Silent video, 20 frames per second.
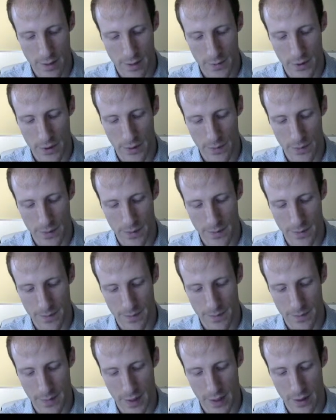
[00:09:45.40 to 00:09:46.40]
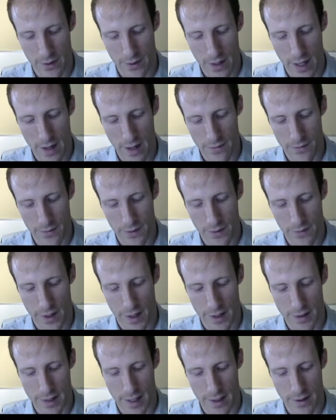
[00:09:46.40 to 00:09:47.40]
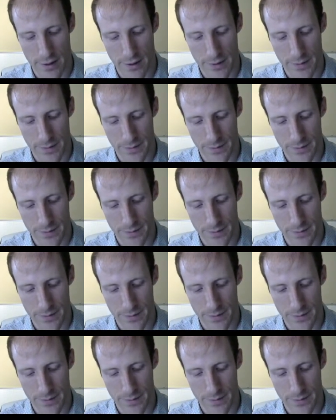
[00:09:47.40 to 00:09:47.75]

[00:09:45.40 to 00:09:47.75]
loop in your graph, you've got a cycle.